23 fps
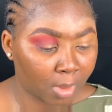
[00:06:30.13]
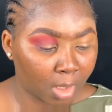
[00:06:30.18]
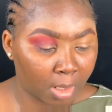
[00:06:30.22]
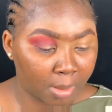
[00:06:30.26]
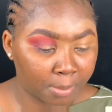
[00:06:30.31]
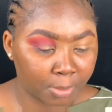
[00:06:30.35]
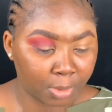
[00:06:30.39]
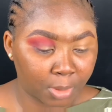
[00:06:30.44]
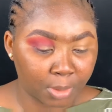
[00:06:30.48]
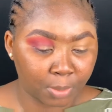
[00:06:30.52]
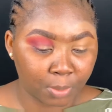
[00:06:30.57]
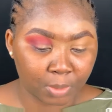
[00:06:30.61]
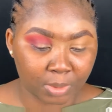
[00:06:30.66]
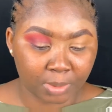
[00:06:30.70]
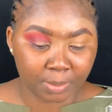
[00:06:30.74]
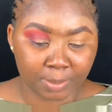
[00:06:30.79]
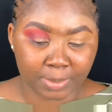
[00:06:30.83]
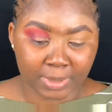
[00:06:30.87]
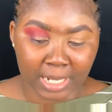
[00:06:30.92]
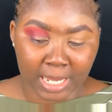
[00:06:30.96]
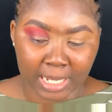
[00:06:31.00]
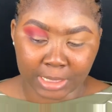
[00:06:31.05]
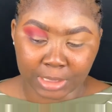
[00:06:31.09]
I'm going with the
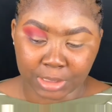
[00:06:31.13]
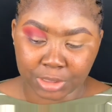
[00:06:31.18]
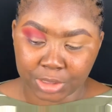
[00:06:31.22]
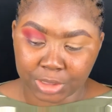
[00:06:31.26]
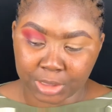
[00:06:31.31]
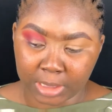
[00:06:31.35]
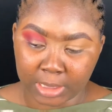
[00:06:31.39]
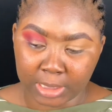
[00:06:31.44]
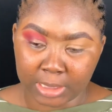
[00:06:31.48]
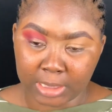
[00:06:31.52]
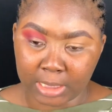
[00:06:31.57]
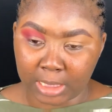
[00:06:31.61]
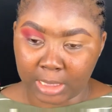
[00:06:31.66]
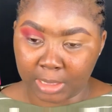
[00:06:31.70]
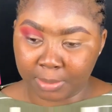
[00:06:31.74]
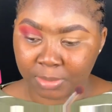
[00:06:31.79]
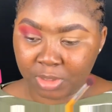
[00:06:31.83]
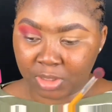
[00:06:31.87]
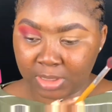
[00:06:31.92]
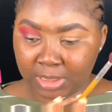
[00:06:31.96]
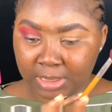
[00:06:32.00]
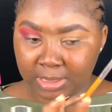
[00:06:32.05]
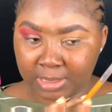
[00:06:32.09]
black shade and
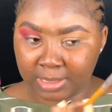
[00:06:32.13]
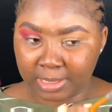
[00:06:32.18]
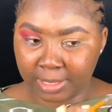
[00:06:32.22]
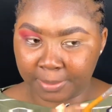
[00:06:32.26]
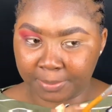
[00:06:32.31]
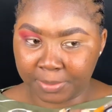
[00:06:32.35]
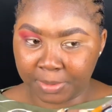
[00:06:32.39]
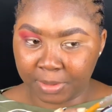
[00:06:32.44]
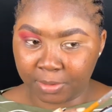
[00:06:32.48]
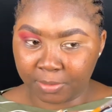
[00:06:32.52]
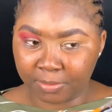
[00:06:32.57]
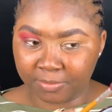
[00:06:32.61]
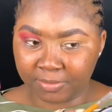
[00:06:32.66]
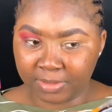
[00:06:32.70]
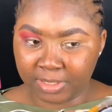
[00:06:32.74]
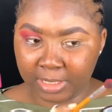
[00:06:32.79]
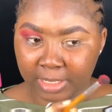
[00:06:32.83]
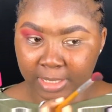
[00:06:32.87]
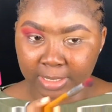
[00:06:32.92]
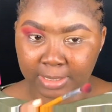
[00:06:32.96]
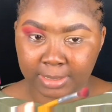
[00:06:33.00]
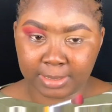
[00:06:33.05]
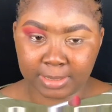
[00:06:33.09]
I'm just tapping off
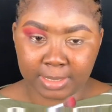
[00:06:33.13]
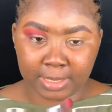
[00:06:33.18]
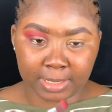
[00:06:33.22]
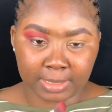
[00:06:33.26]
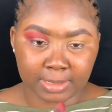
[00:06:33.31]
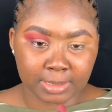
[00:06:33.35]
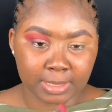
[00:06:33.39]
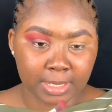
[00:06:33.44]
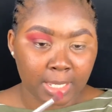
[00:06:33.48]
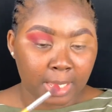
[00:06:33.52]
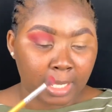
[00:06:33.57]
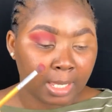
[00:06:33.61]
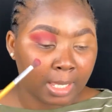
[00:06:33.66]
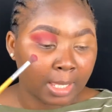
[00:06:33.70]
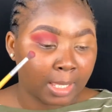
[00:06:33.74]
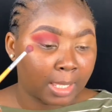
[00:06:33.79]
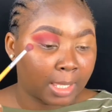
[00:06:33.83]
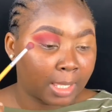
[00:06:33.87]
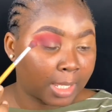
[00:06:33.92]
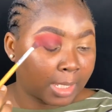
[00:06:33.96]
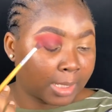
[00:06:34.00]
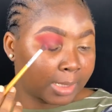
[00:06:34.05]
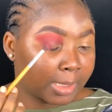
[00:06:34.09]
the excess,
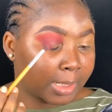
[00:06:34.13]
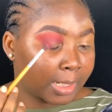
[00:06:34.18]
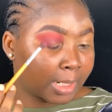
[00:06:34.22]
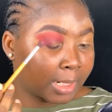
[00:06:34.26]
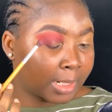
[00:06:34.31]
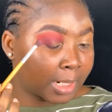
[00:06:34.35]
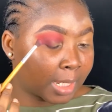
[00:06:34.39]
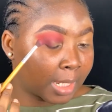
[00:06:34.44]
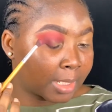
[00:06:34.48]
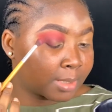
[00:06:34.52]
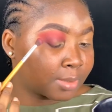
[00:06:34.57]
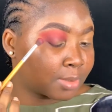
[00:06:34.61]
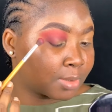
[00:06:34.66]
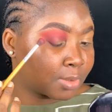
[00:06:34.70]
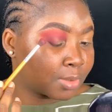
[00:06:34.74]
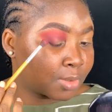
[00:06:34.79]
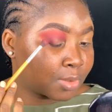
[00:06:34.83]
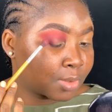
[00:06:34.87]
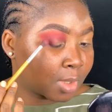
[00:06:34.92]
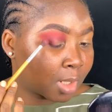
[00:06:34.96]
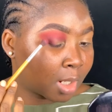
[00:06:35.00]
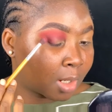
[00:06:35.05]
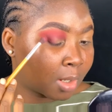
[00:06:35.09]
and then as
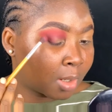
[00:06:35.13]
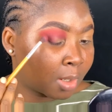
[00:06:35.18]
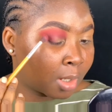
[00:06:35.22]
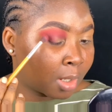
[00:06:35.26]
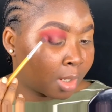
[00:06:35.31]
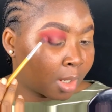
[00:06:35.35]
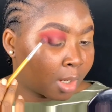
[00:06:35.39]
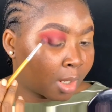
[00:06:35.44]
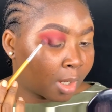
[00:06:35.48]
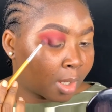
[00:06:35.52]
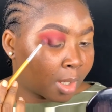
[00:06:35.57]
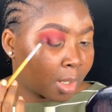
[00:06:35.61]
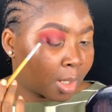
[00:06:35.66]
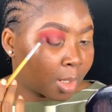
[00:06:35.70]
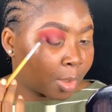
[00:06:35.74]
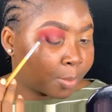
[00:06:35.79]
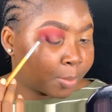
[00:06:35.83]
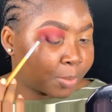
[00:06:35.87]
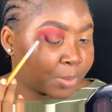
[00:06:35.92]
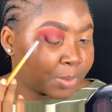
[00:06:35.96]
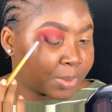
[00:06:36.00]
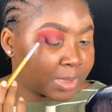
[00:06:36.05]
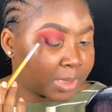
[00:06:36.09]
usual I'll
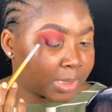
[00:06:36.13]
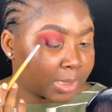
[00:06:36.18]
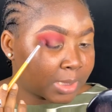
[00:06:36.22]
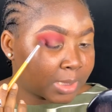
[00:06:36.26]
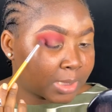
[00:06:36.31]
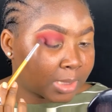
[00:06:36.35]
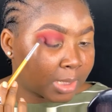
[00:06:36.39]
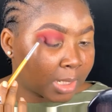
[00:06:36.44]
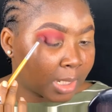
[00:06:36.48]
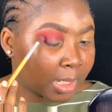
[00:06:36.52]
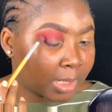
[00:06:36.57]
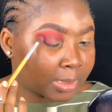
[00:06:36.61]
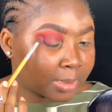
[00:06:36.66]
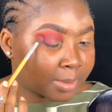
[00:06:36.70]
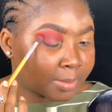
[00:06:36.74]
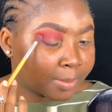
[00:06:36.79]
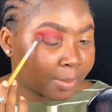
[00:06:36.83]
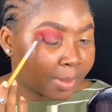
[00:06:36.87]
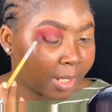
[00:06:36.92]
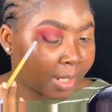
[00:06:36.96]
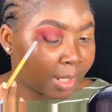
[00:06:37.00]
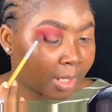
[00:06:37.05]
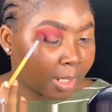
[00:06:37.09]
put it at
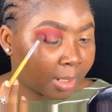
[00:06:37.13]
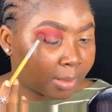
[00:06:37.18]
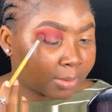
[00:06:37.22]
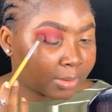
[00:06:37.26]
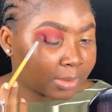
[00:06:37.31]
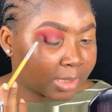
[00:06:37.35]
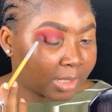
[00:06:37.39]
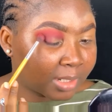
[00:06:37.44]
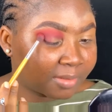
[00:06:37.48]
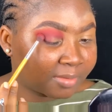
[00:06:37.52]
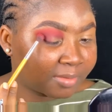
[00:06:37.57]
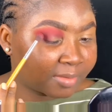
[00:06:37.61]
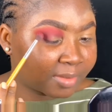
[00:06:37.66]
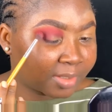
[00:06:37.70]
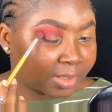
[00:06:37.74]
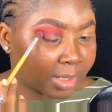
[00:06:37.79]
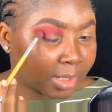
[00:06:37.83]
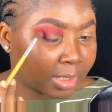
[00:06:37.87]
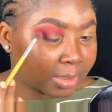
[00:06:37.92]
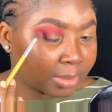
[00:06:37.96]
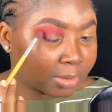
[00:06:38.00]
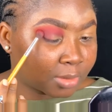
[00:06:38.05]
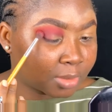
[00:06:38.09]
my outer V
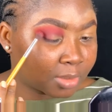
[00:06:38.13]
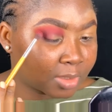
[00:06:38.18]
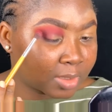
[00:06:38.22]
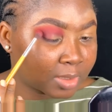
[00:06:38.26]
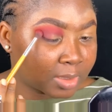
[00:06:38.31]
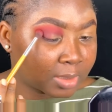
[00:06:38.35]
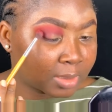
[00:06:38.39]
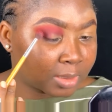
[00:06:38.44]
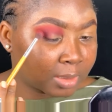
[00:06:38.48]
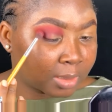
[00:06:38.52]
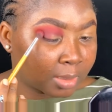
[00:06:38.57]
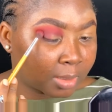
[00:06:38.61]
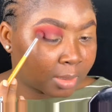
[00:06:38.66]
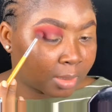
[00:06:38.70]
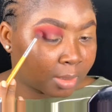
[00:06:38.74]
and just